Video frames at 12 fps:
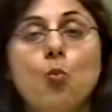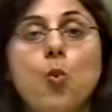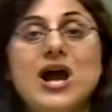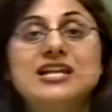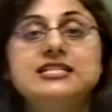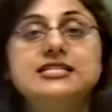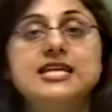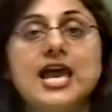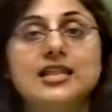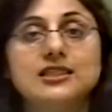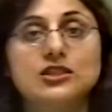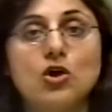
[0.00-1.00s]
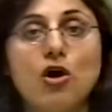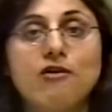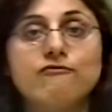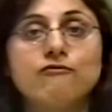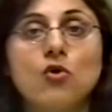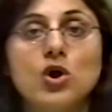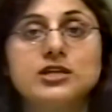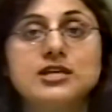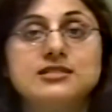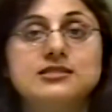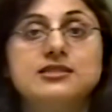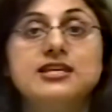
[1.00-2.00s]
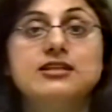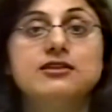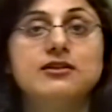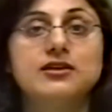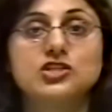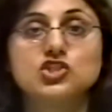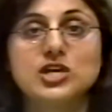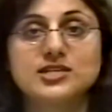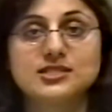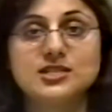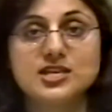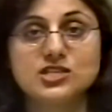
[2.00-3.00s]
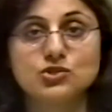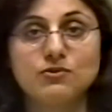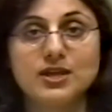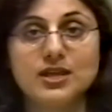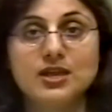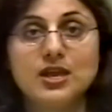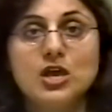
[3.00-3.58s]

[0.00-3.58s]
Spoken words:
1/10 of what is needed in a chest x-ray.